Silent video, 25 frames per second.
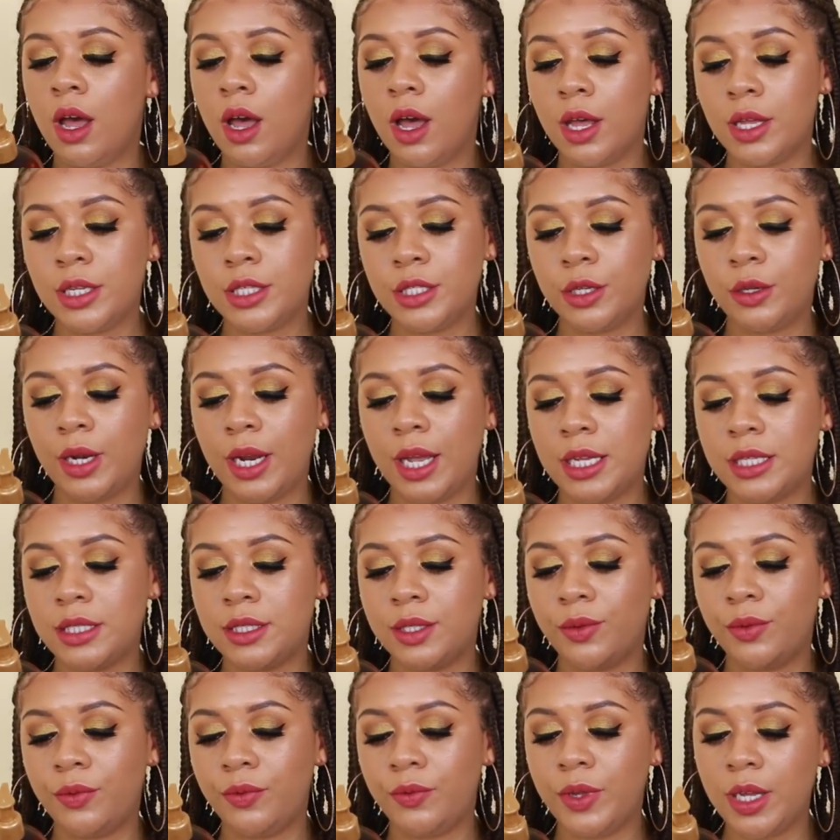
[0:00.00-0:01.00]
Also, it has
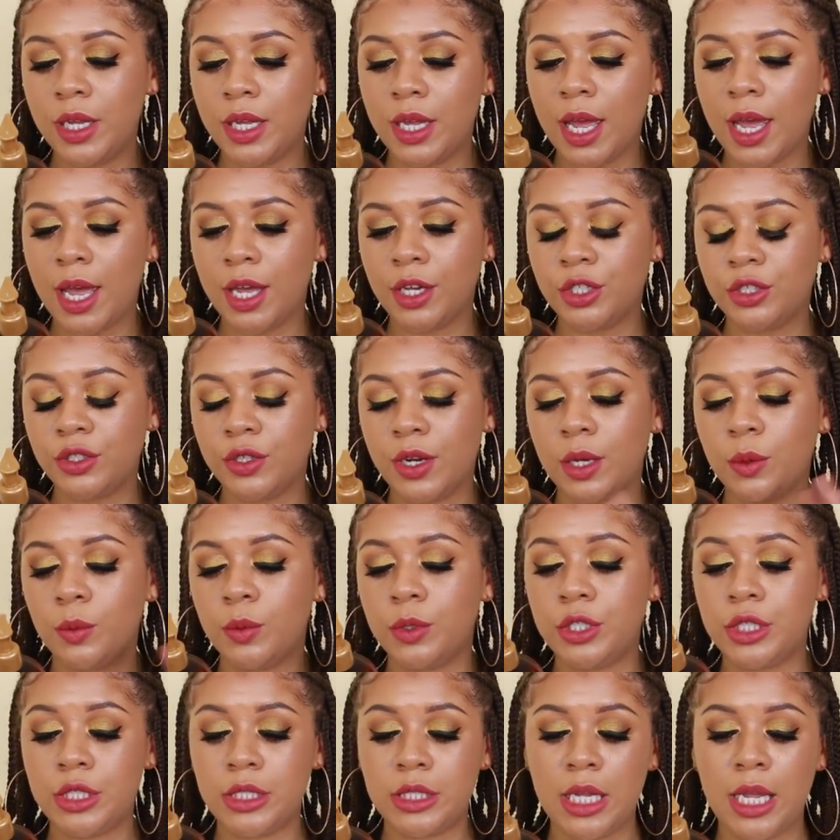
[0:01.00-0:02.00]
the fig extract,
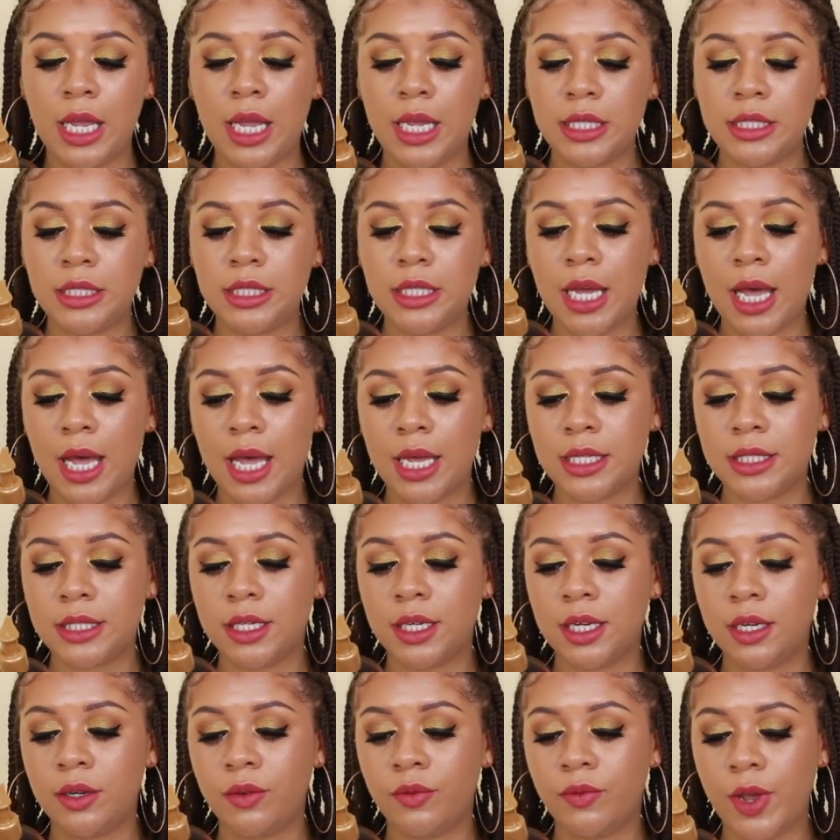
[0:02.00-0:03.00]
which is an
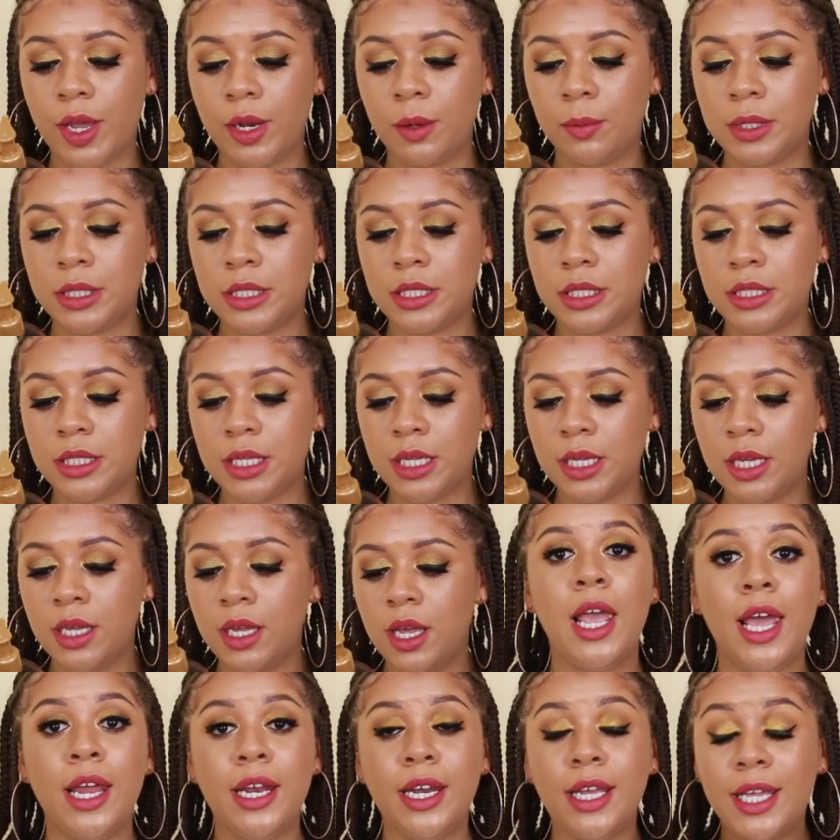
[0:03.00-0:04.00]
antioxidant, vitamin
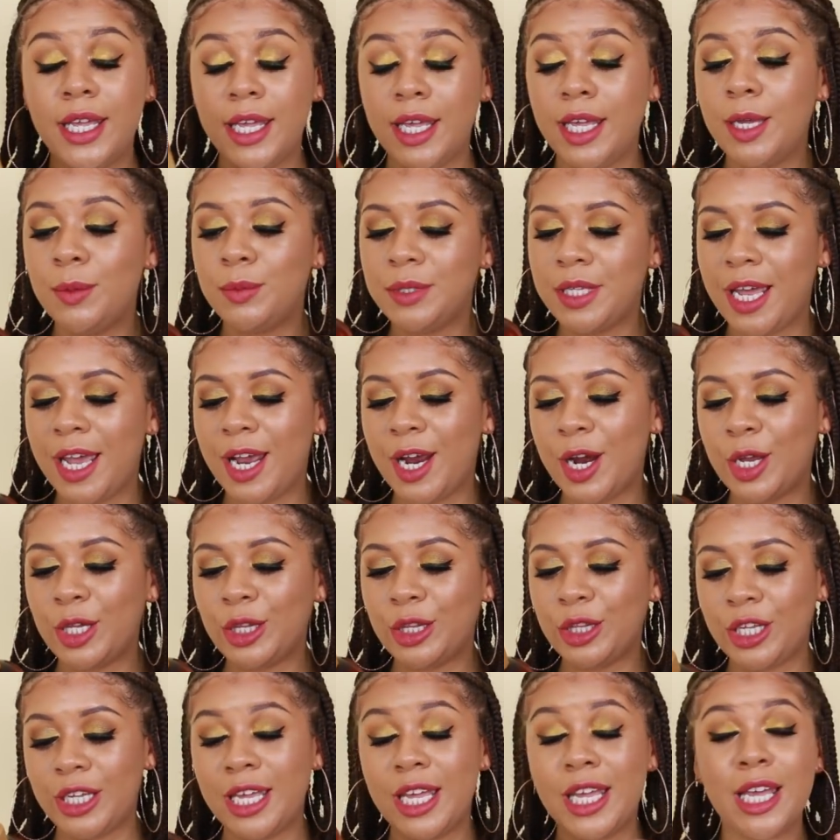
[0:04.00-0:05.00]
C, and it keeps hair
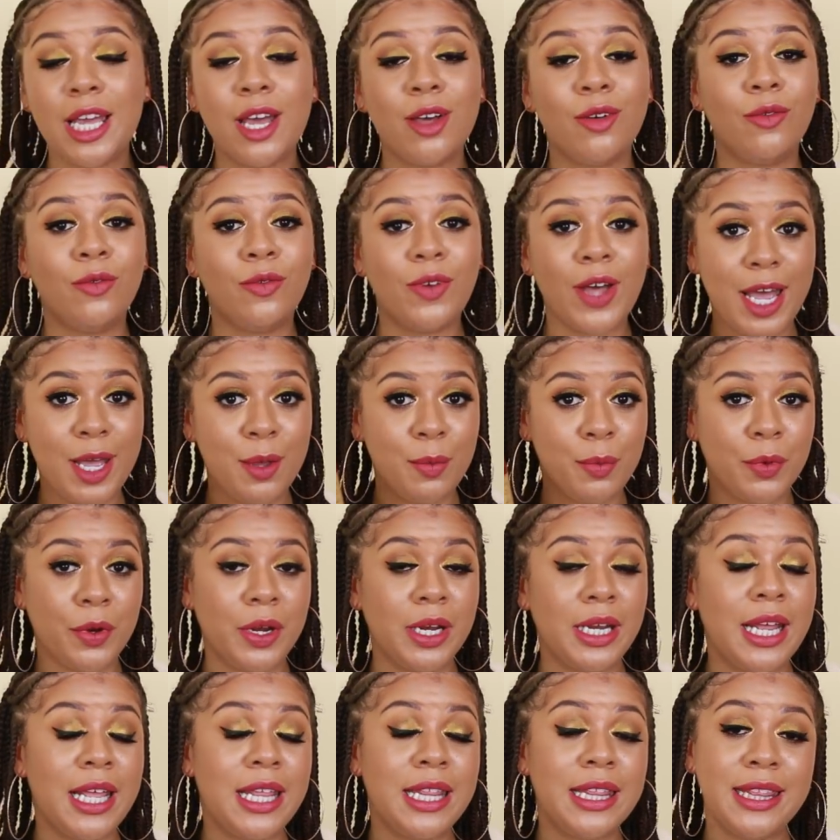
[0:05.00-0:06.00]
looking
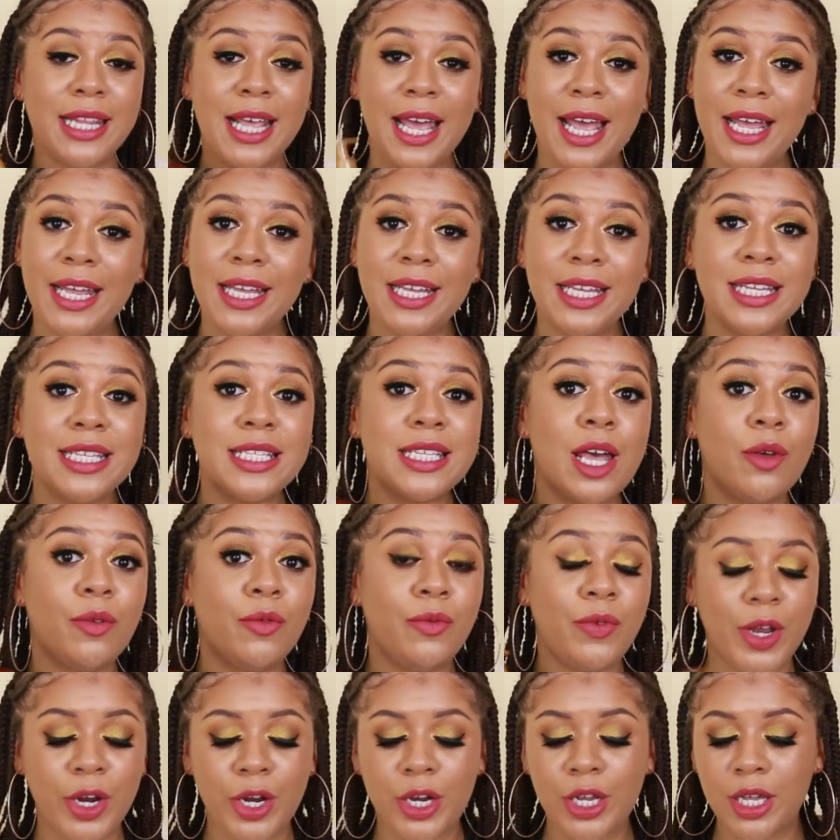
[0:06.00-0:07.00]
vibrant, and that is
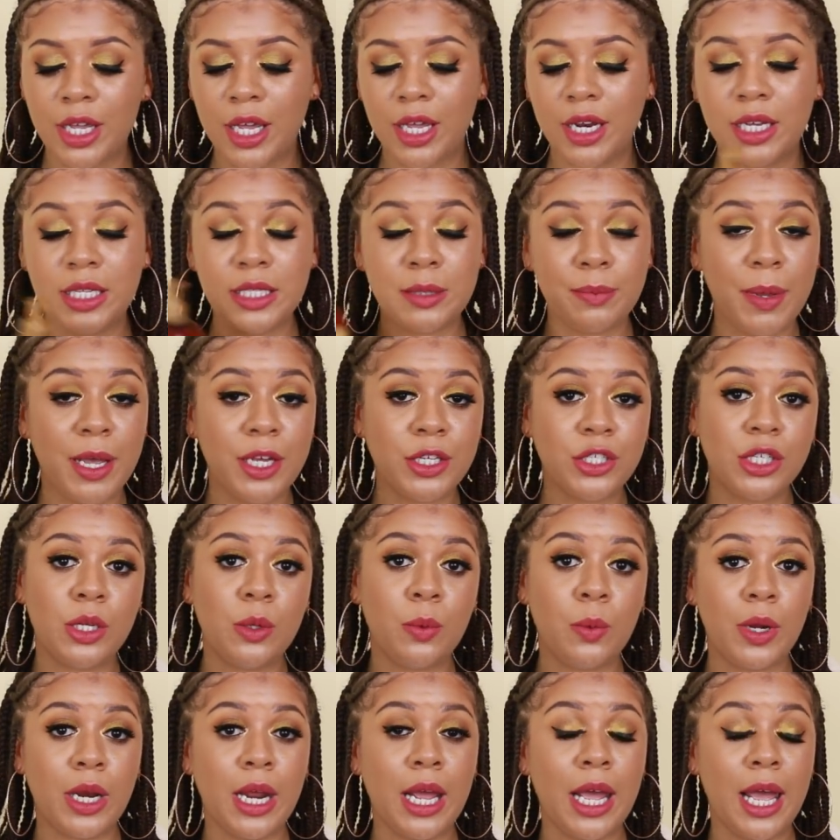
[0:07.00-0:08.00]
very good,
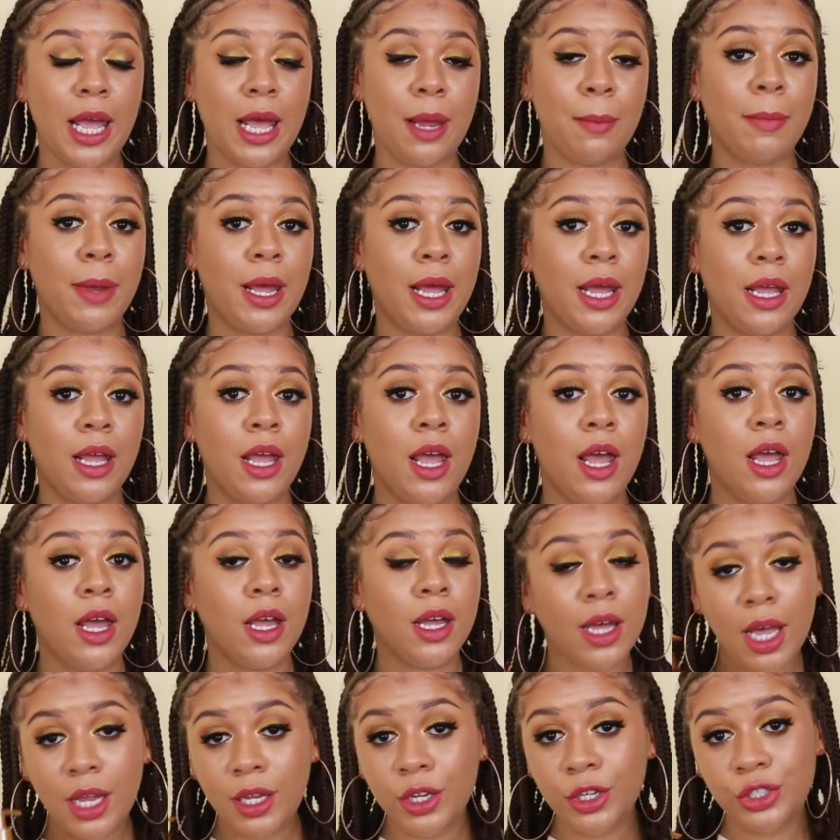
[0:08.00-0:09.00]
especially when I had my
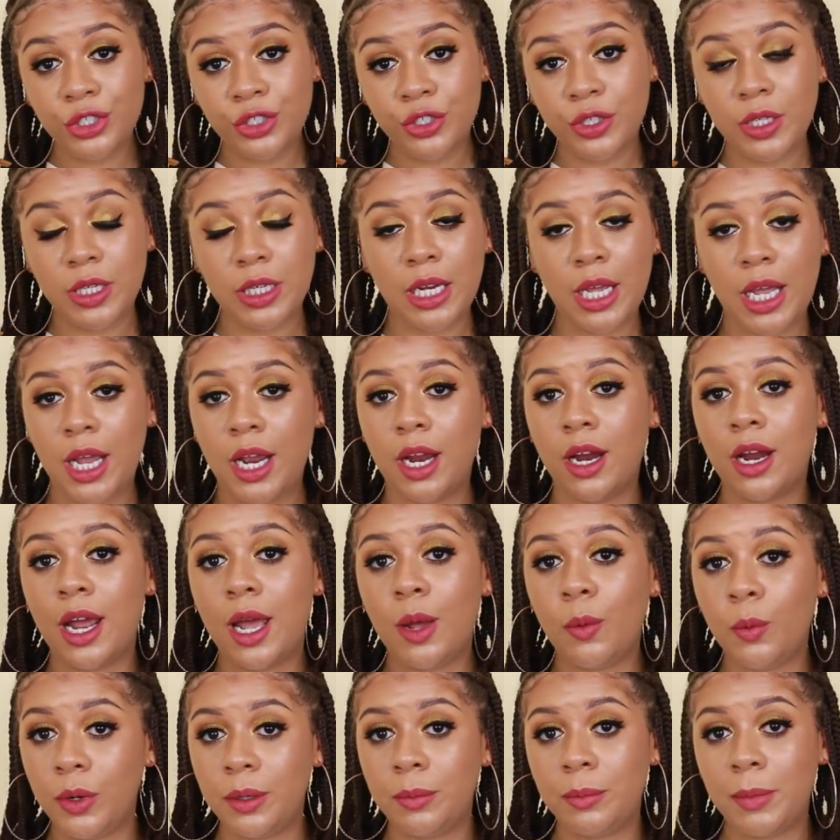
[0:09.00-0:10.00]
color treated hair.
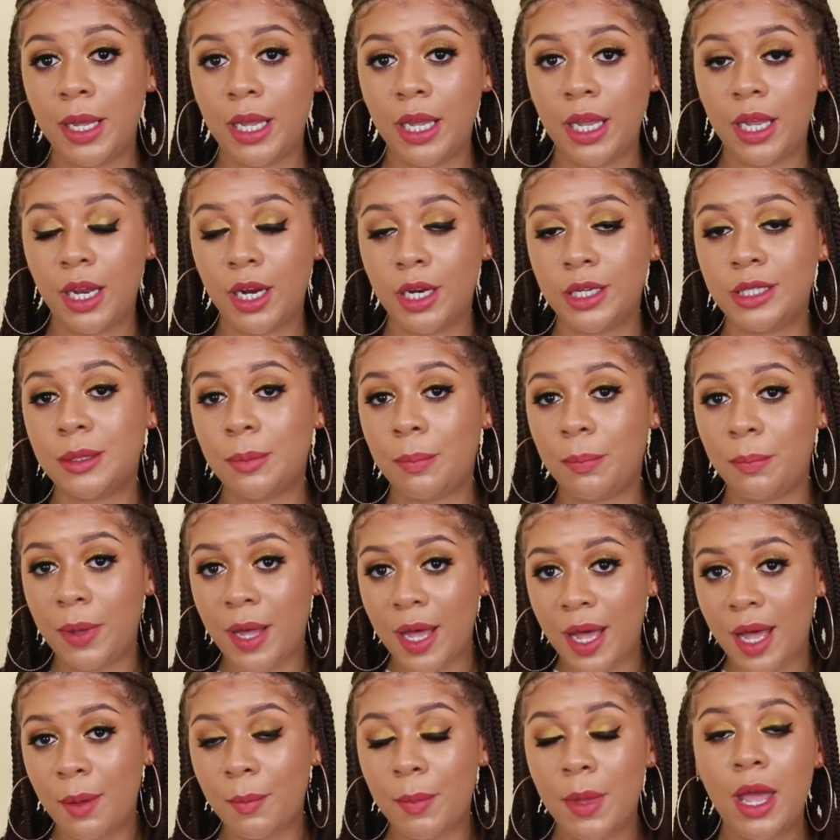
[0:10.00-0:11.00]
I wanted my hair to
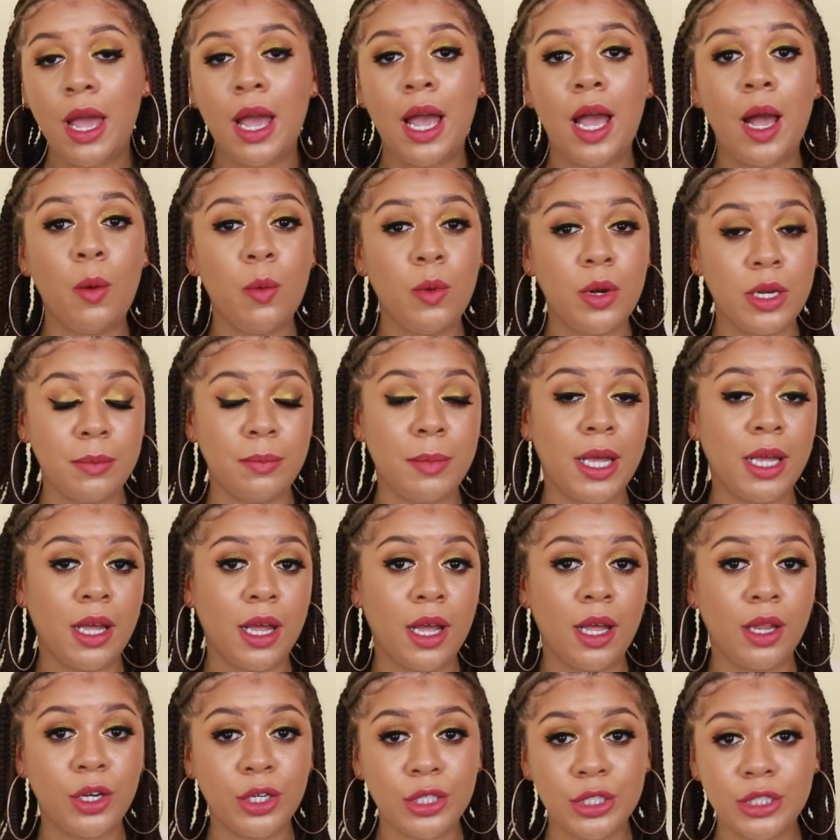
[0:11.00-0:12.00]
pop. I wanted my
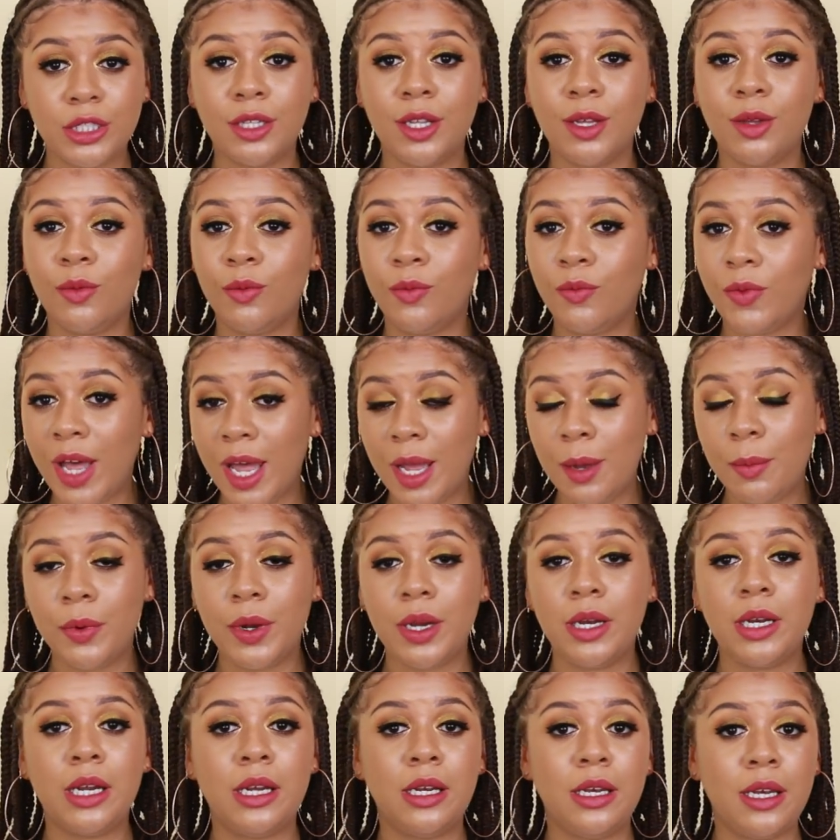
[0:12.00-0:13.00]
color to look
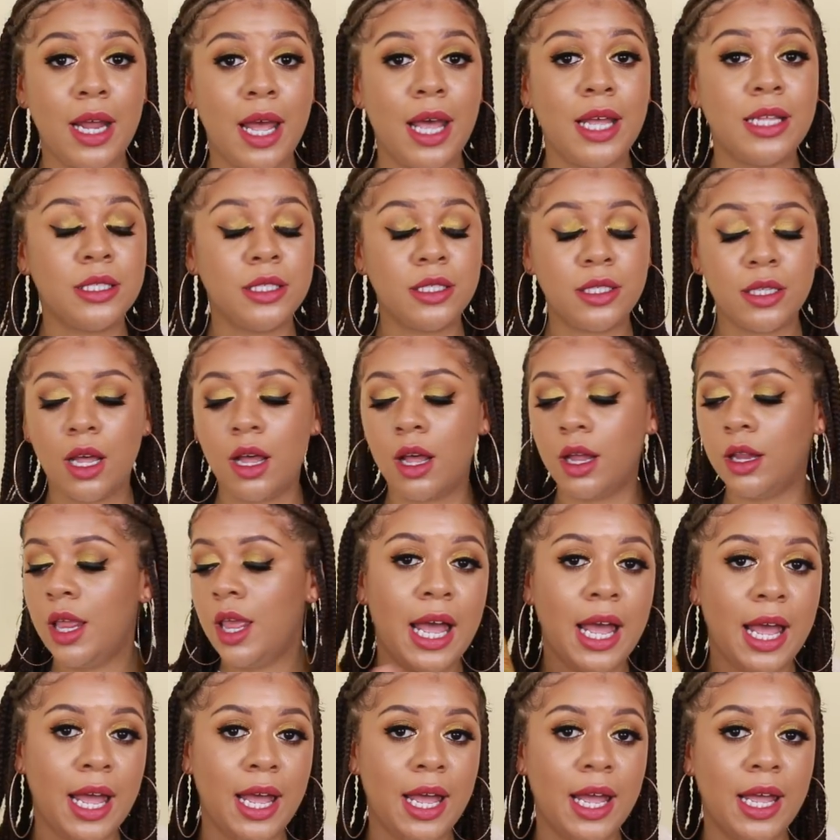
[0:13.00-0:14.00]
vibrant, not dull.
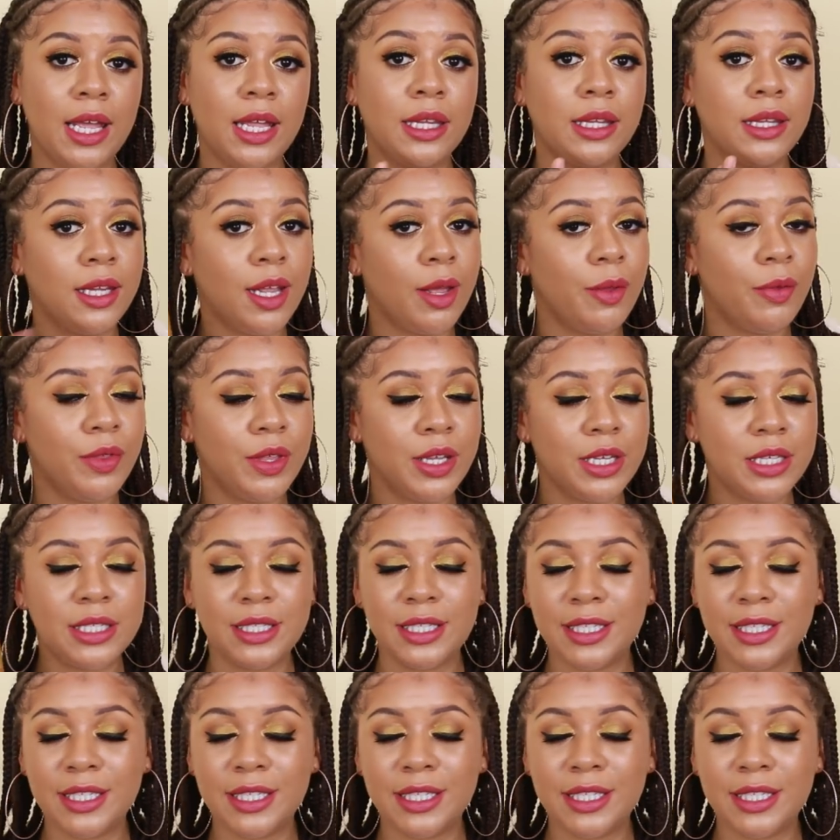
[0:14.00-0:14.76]
I love this.